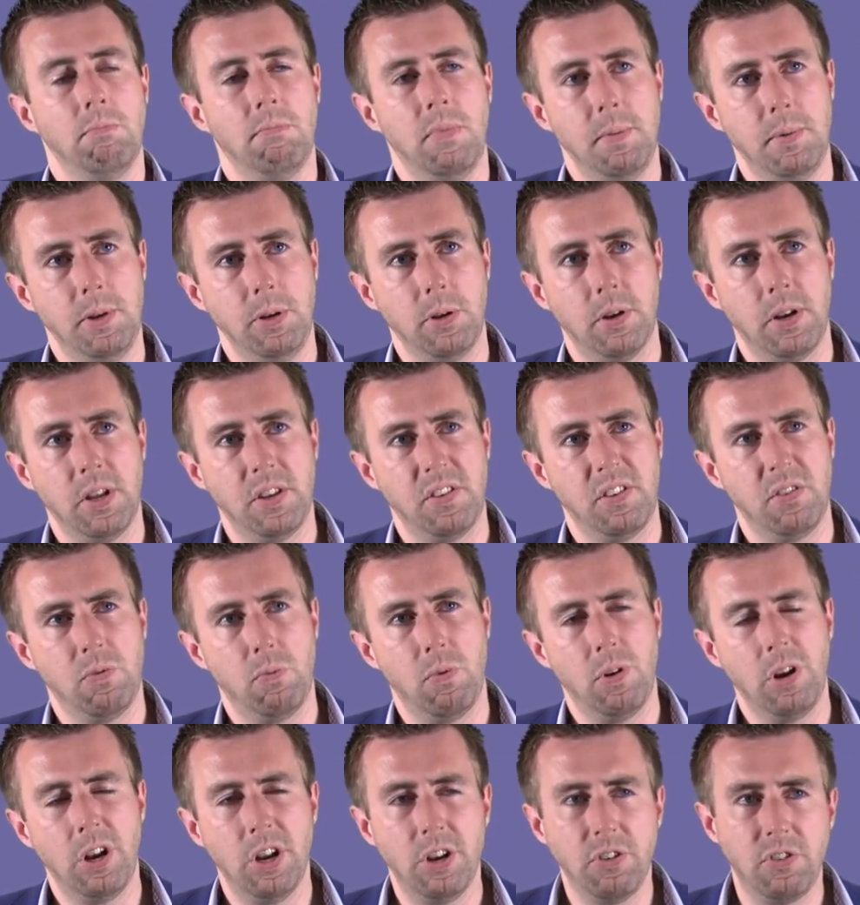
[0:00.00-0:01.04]
maybe not as a
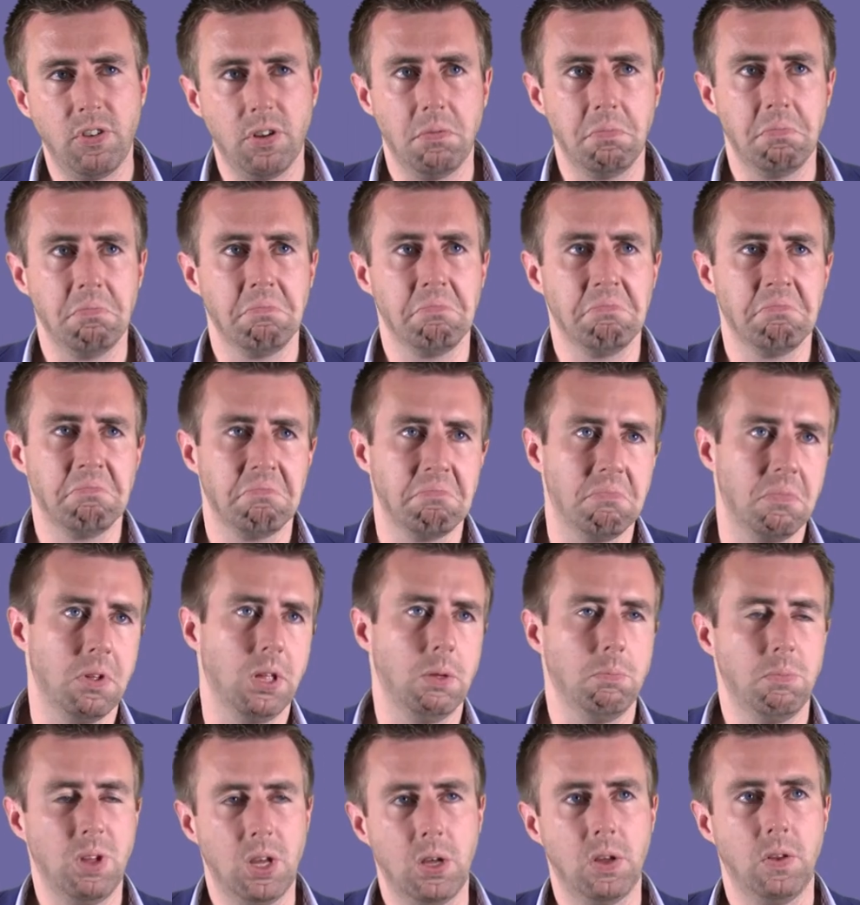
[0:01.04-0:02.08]
religion,
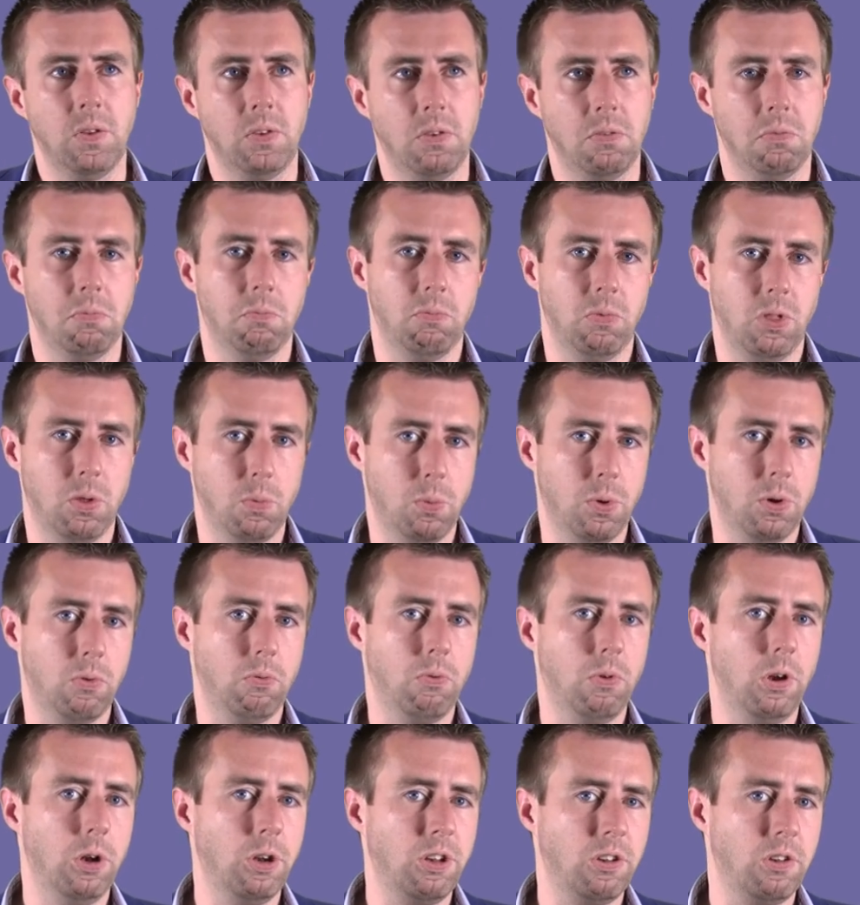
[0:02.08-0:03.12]
because the word
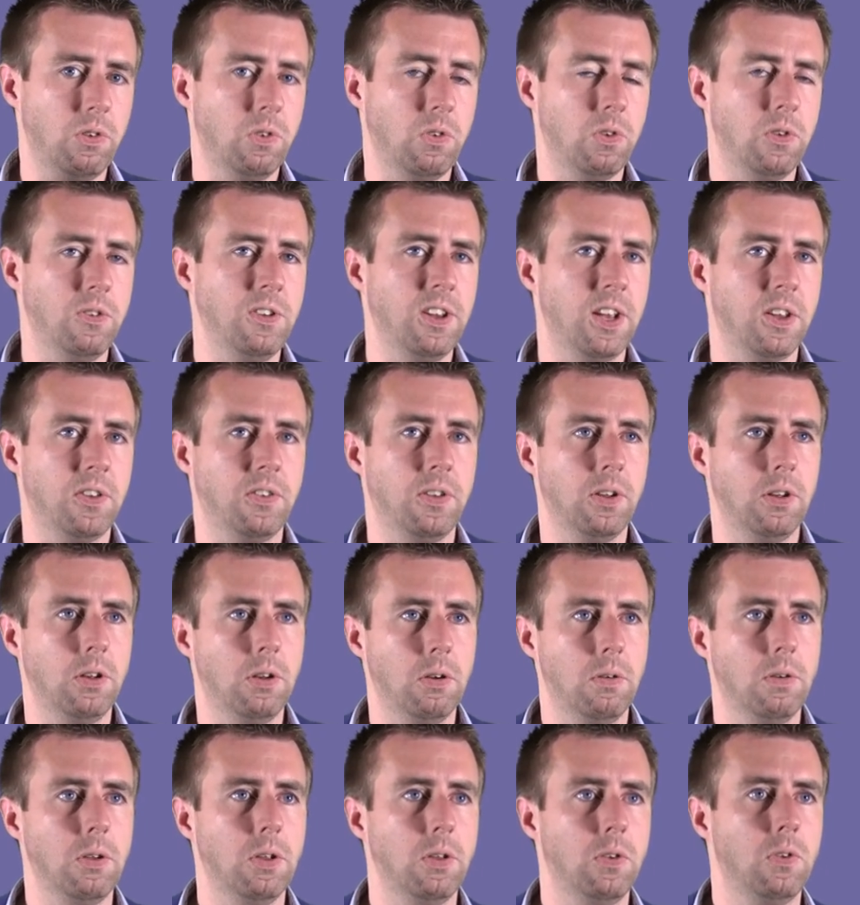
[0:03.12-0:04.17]
religion suggests that
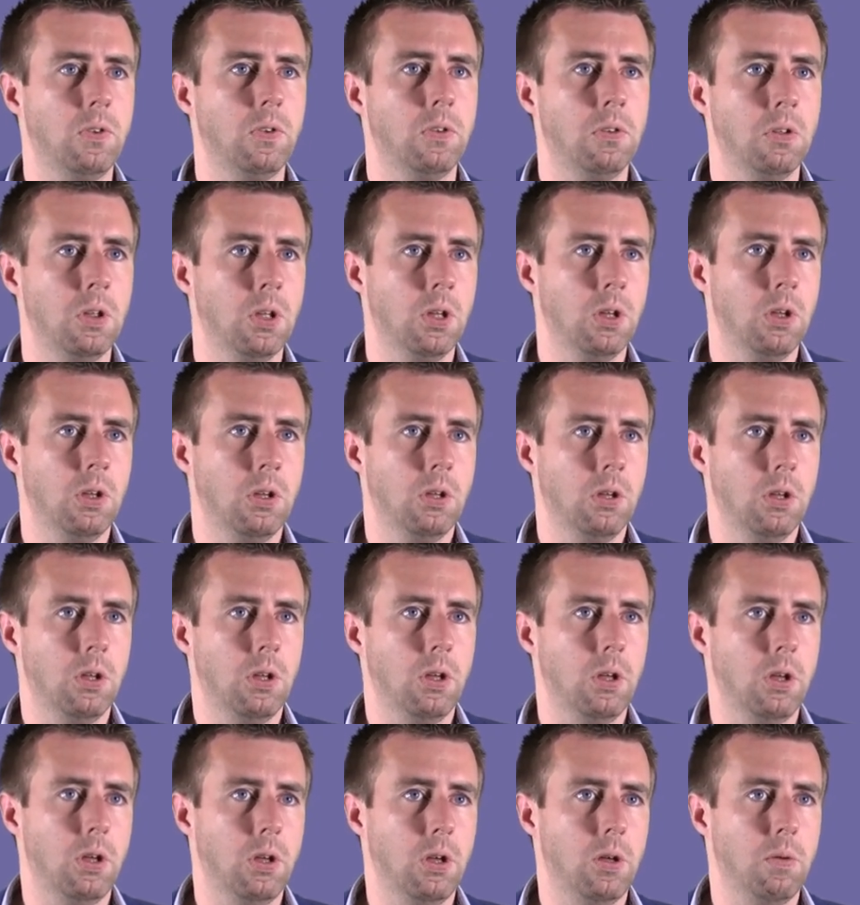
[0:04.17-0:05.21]
there is
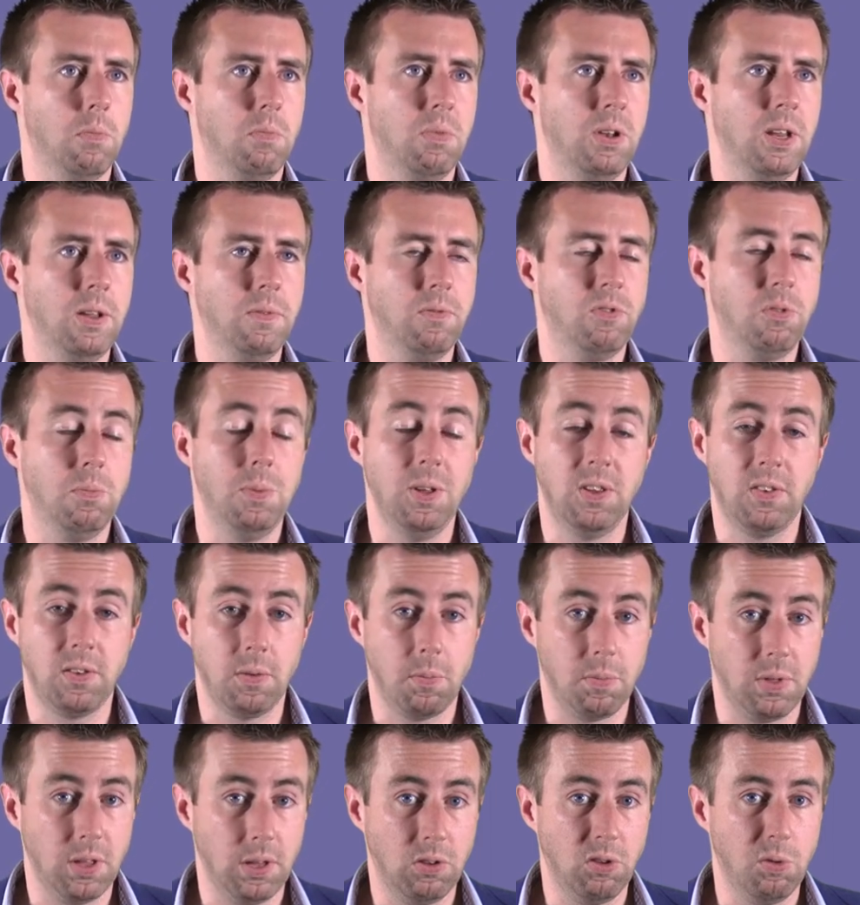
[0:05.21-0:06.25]
believed to be
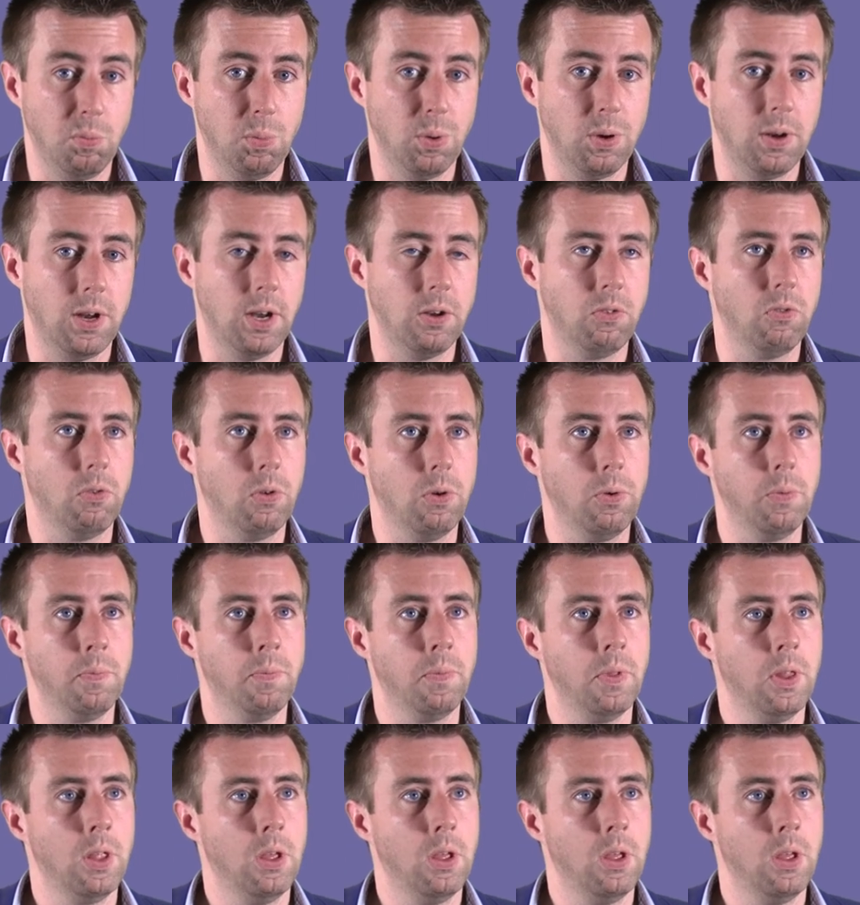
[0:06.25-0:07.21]
something supernatural.